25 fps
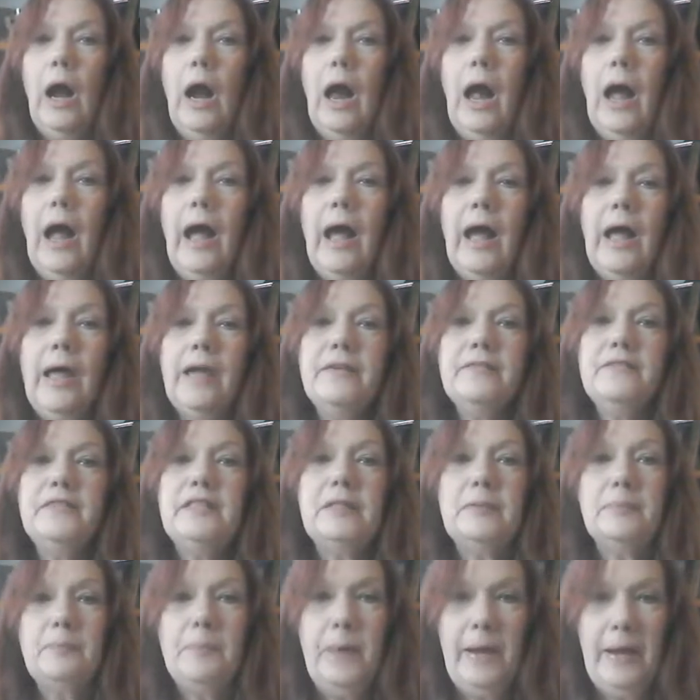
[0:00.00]
I
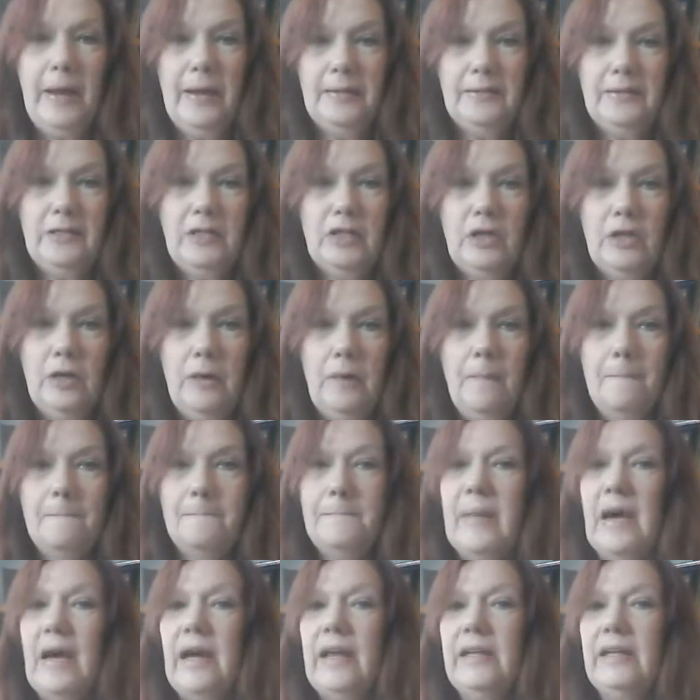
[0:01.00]
spent
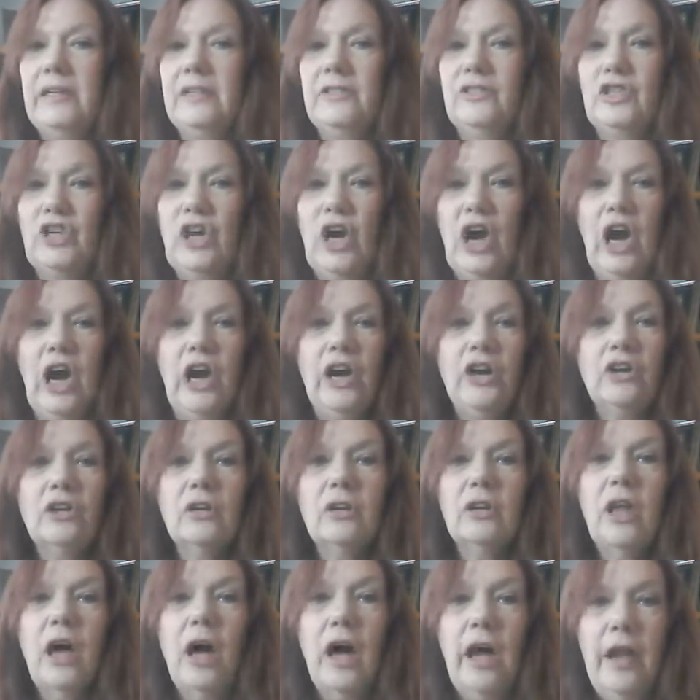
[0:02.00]
my entire
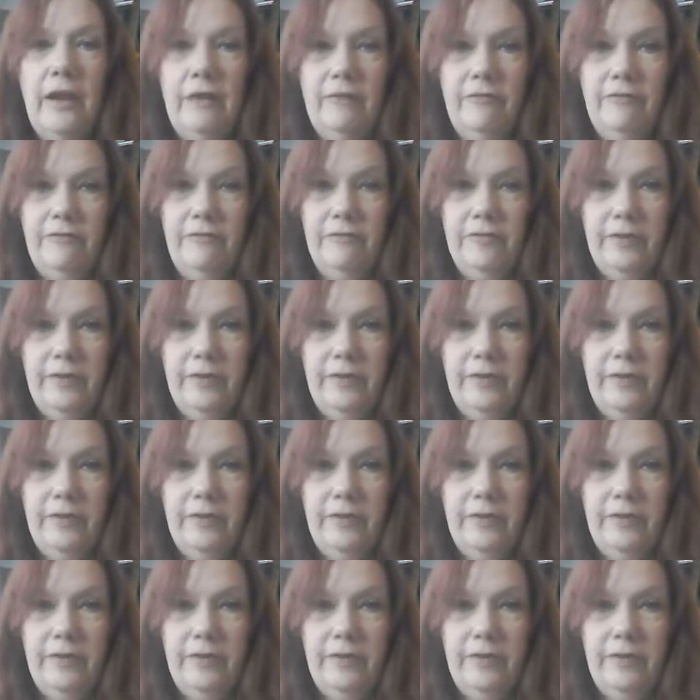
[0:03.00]
life